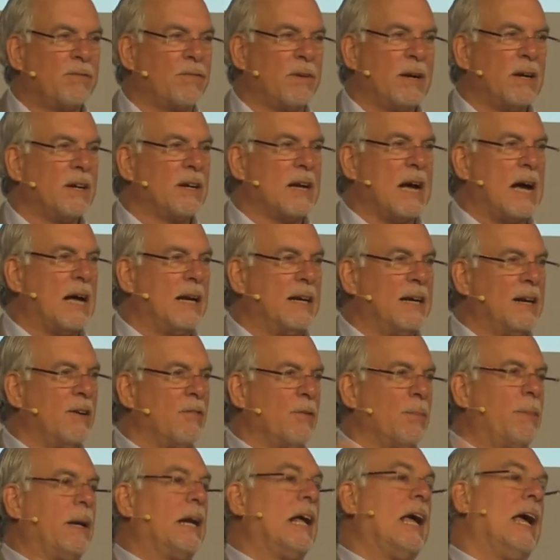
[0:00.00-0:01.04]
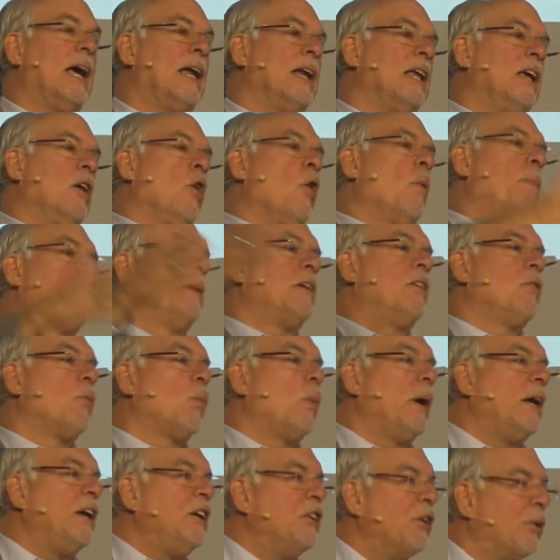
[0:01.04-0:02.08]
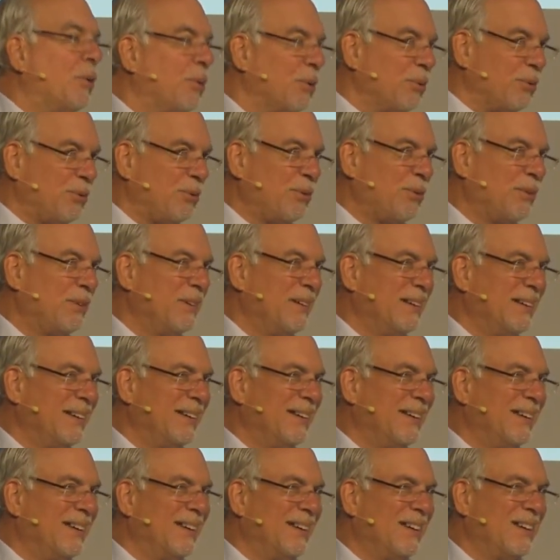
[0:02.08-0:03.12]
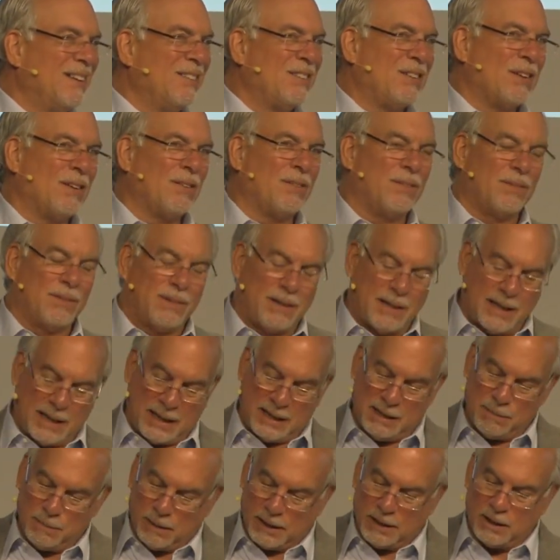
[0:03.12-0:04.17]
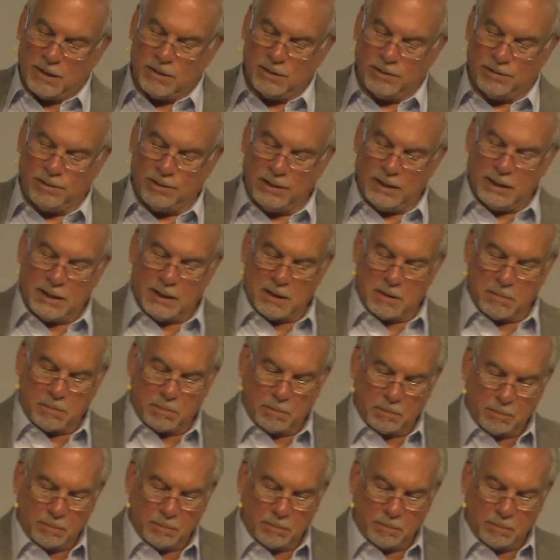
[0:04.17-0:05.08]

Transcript: front of God and everybody, and he opened the windows so anybody could see him.